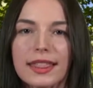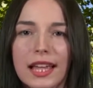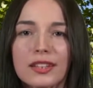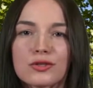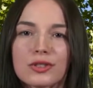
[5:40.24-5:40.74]

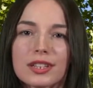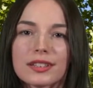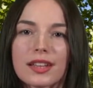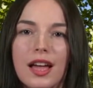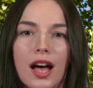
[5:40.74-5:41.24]
Thanks to
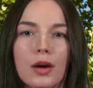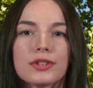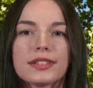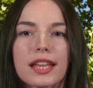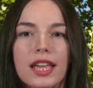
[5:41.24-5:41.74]
it, I
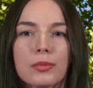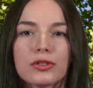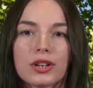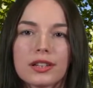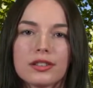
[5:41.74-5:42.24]
was able
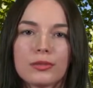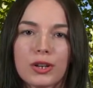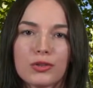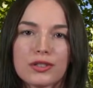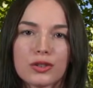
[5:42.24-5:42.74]
to answer my
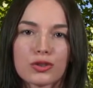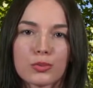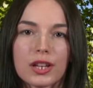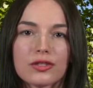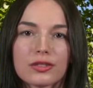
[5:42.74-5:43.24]
research
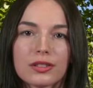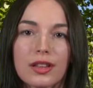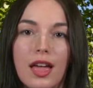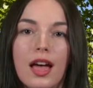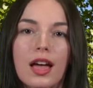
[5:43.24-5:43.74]
question
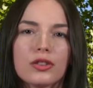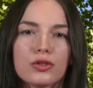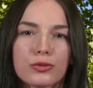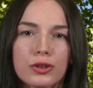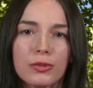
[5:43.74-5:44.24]
and
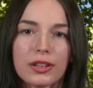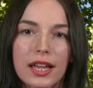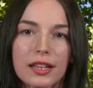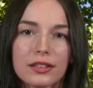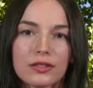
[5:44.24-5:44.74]
to
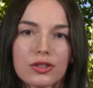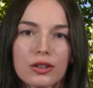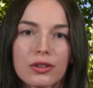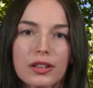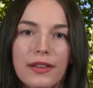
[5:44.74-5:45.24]
formulate
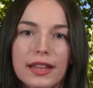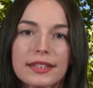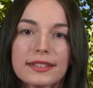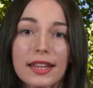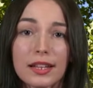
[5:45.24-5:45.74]
generally valid
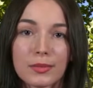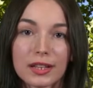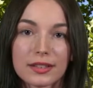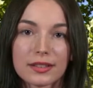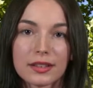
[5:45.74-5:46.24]

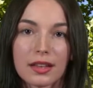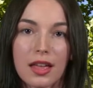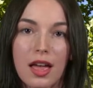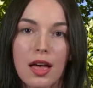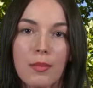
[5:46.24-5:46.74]
statements
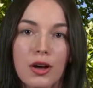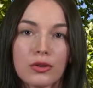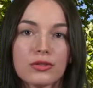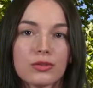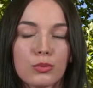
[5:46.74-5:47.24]

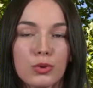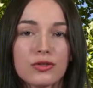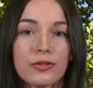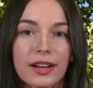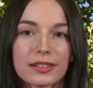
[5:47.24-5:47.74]
about
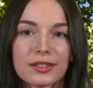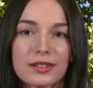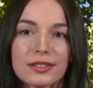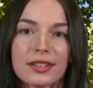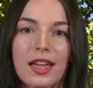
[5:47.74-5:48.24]
which
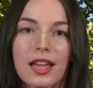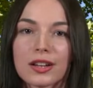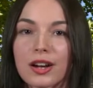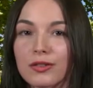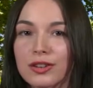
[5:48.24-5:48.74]
factors
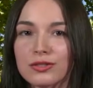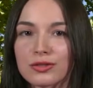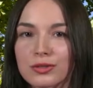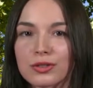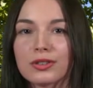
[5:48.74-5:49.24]

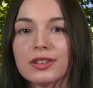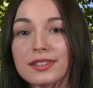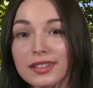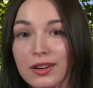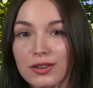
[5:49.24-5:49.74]
encourage or
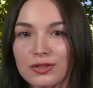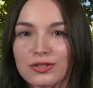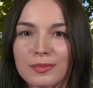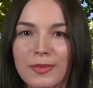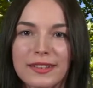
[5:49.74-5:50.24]

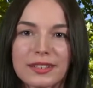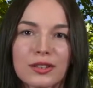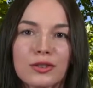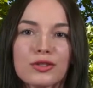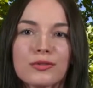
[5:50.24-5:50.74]
discourage
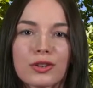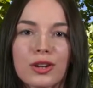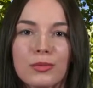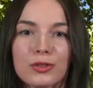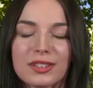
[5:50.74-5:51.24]
bicycle use for
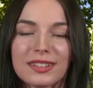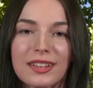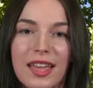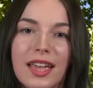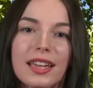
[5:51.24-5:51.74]
commuting
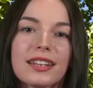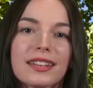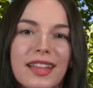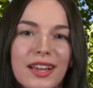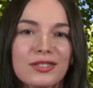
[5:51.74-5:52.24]
in a
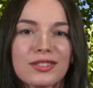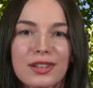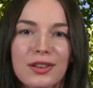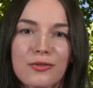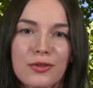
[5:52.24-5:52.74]
Dutch
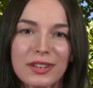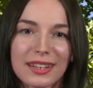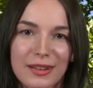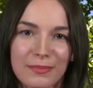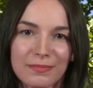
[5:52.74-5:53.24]
city of
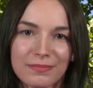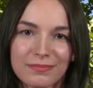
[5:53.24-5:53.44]
Rotterdam.